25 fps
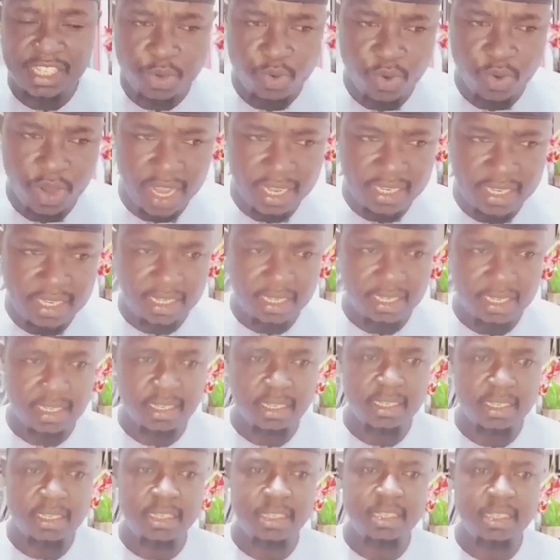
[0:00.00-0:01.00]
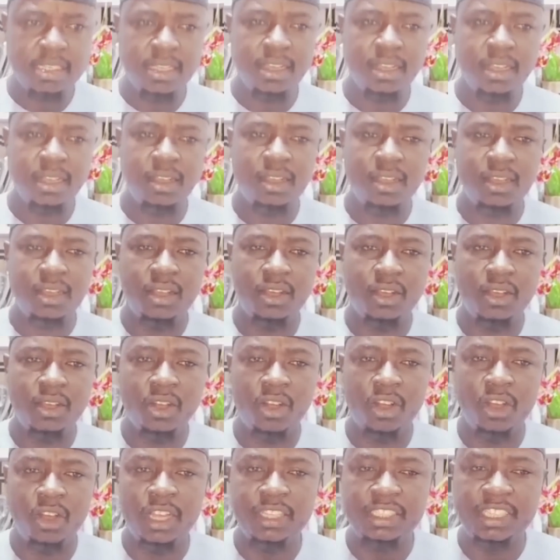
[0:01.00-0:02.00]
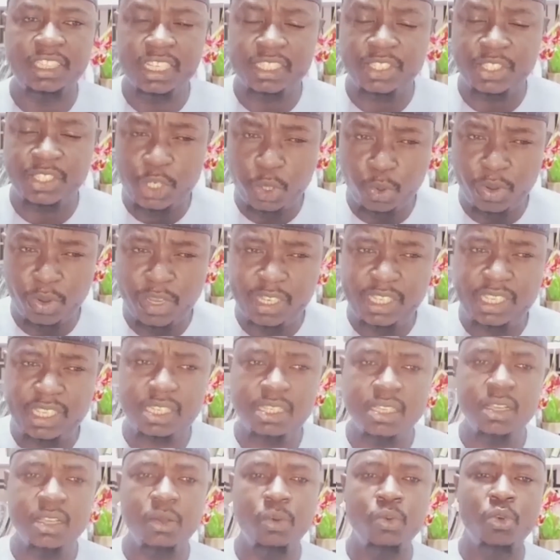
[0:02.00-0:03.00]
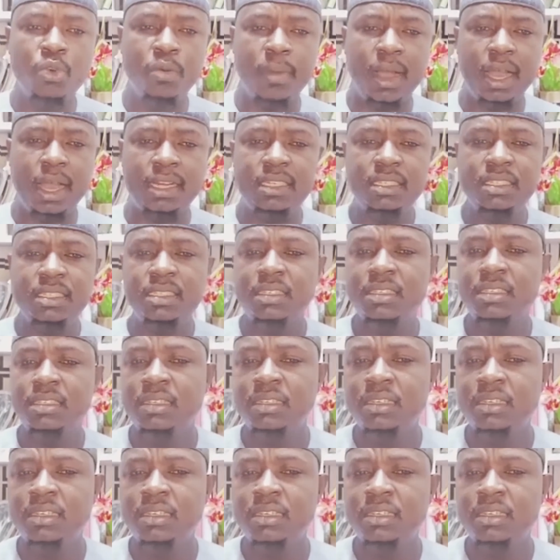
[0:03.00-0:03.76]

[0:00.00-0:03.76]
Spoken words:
US or this Jewish woman